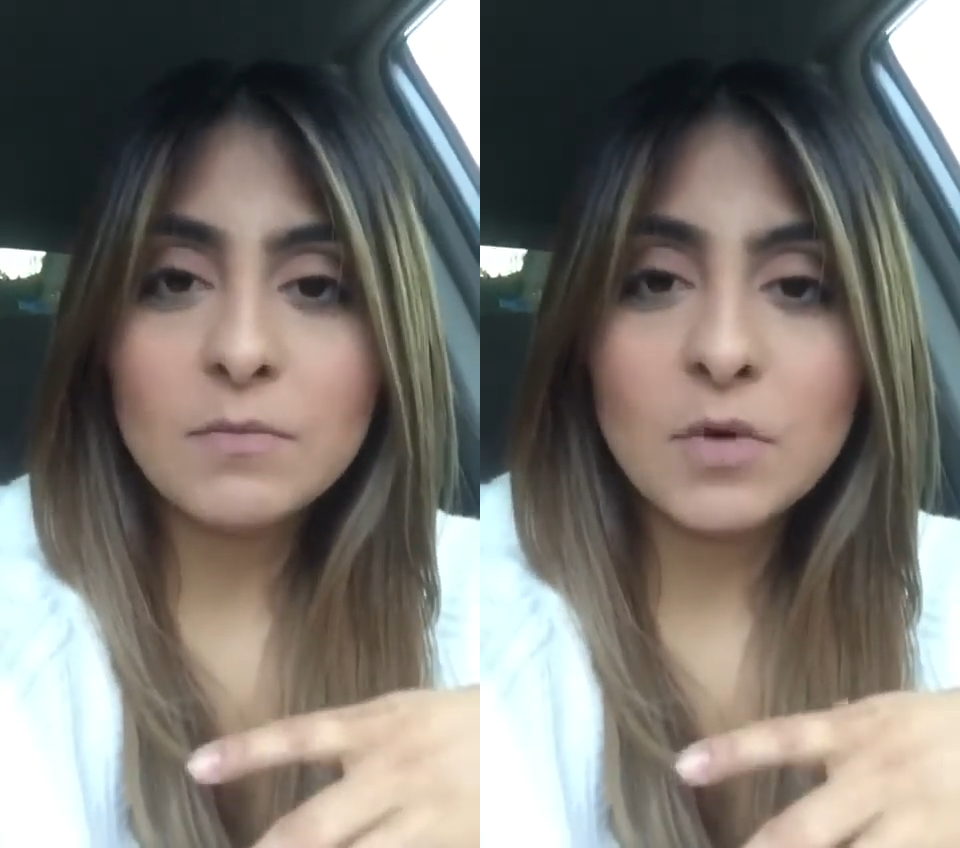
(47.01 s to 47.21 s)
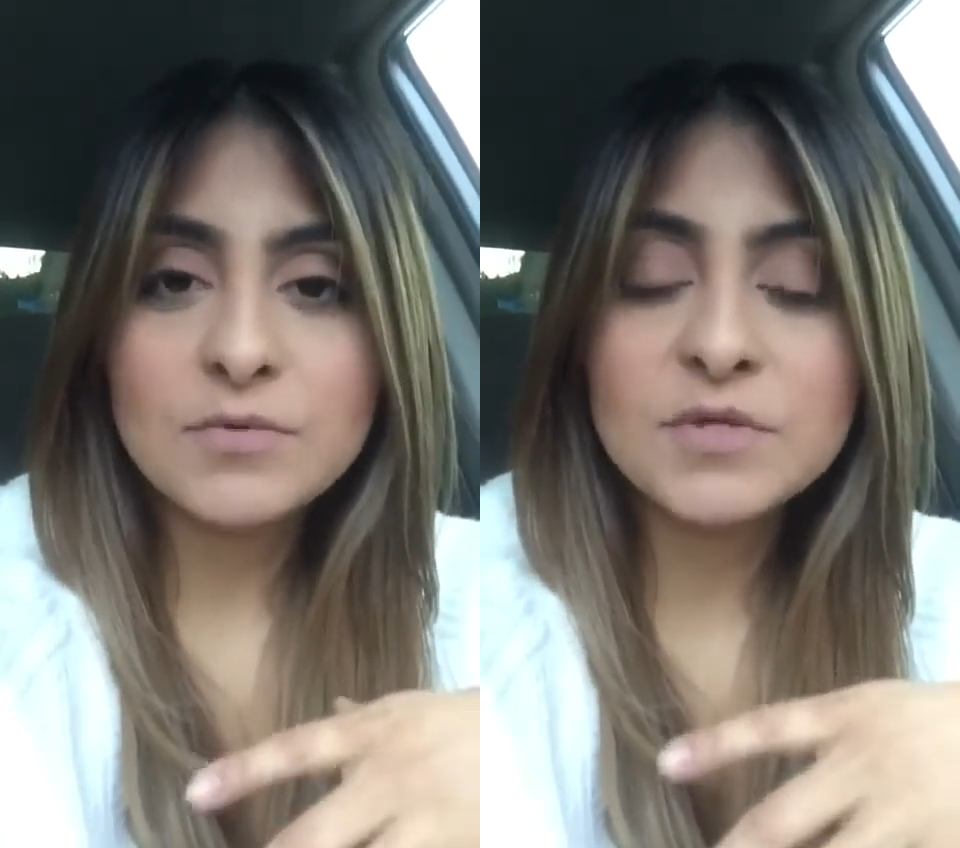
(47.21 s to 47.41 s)

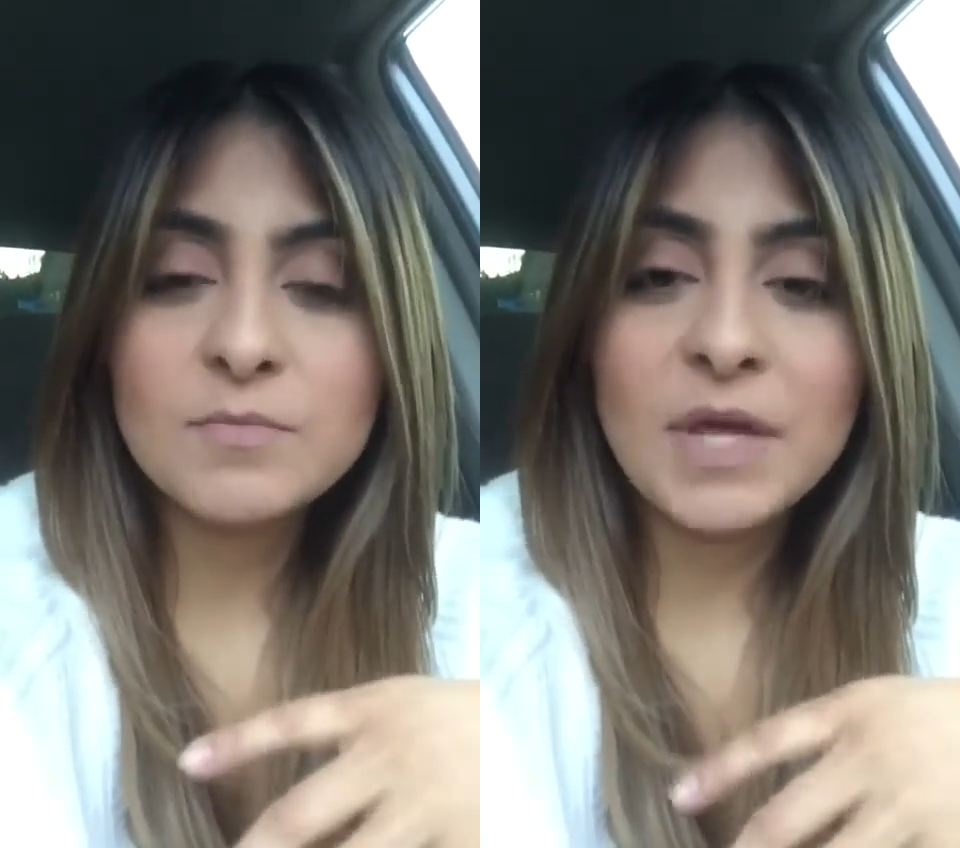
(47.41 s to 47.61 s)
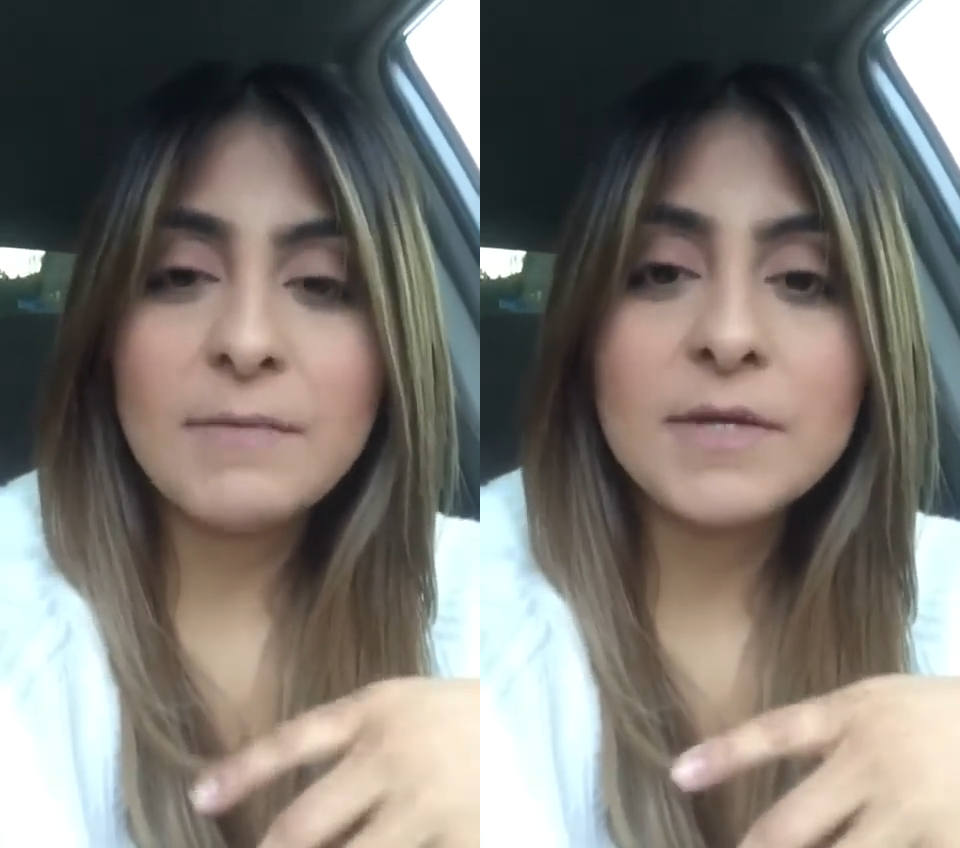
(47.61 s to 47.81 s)

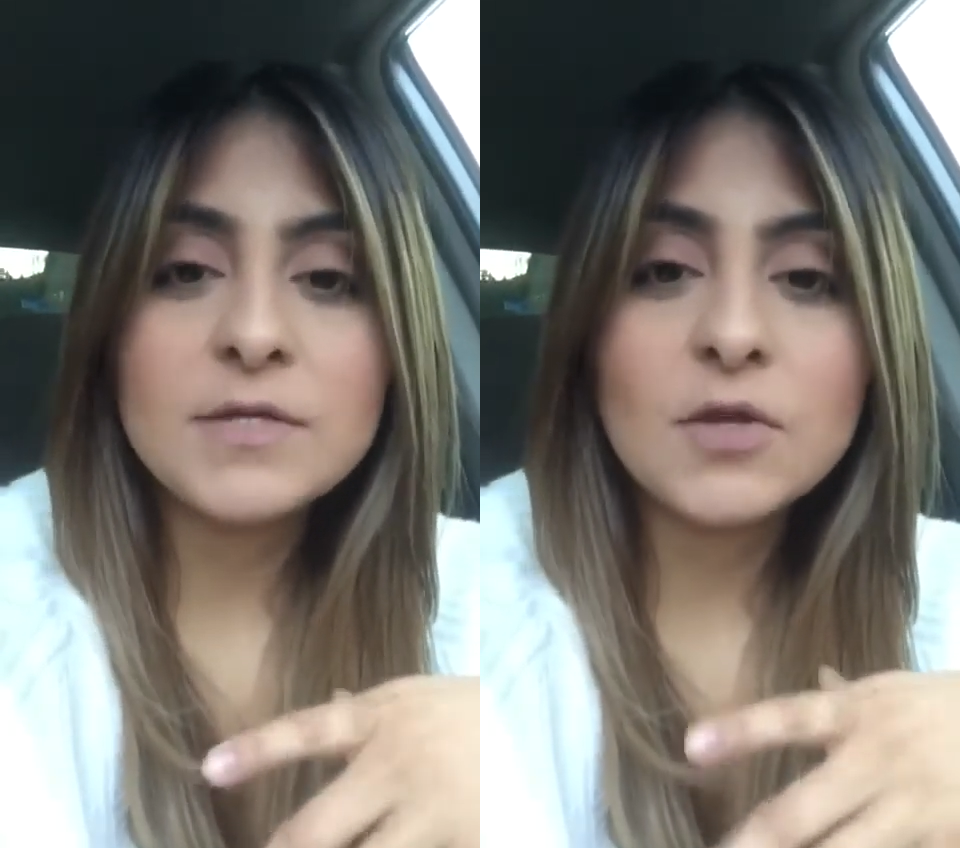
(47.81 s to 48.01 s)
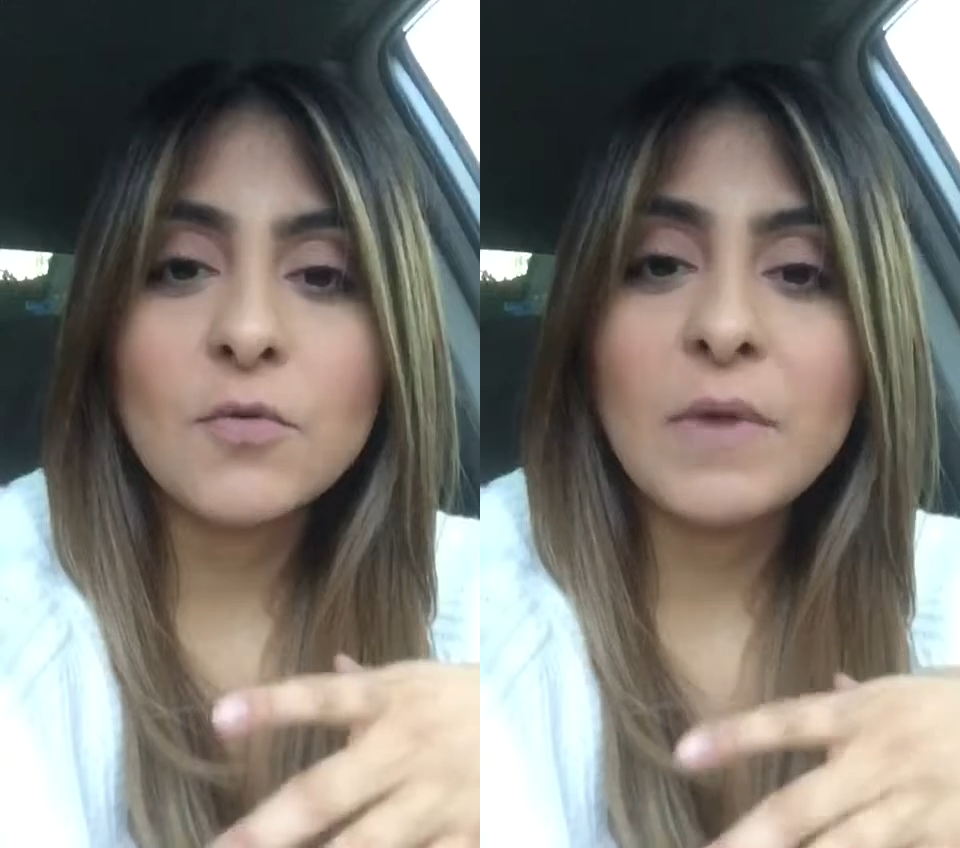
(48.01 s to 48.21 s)
Most
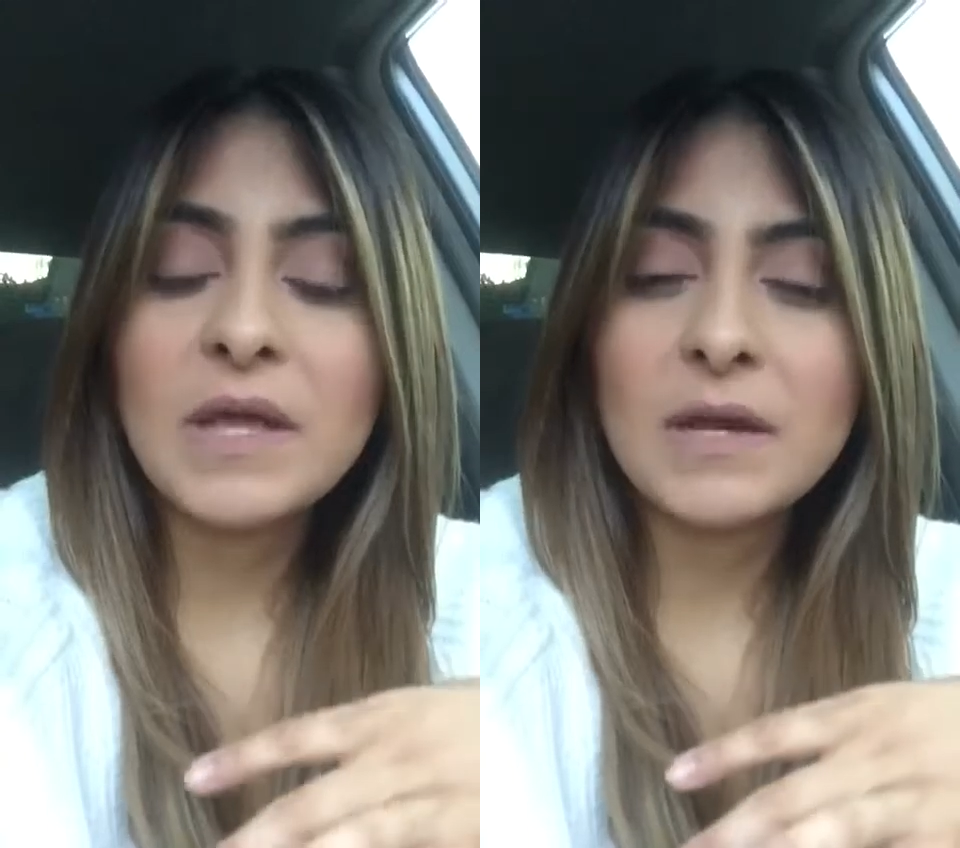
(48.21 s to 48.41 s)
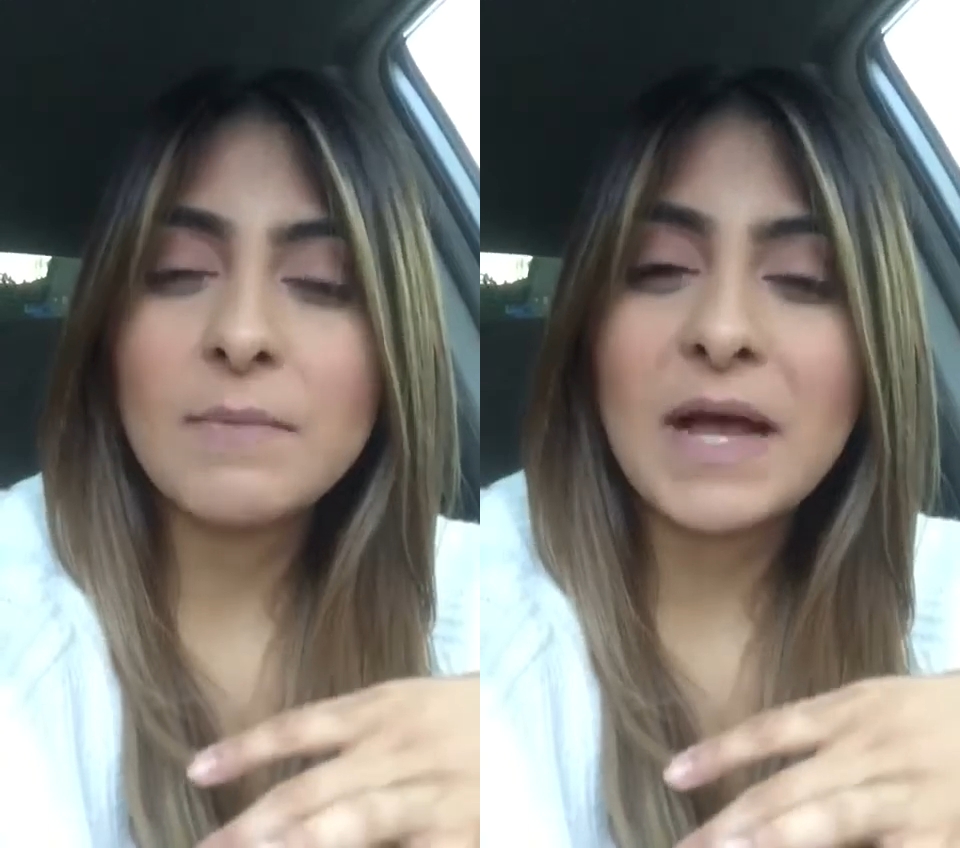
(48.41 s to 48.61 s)
babies don't make it